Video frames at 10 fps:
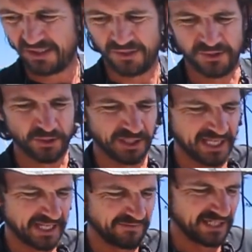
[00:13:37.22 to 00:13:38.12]
got the oil
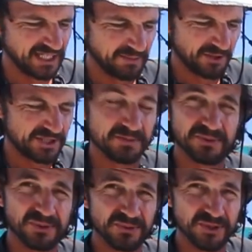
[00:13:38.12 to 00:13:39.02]
out of the gearbox and
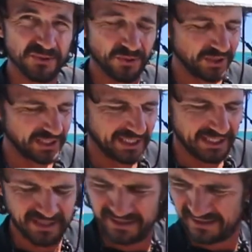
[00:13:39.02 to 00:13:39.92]
put all new oil in.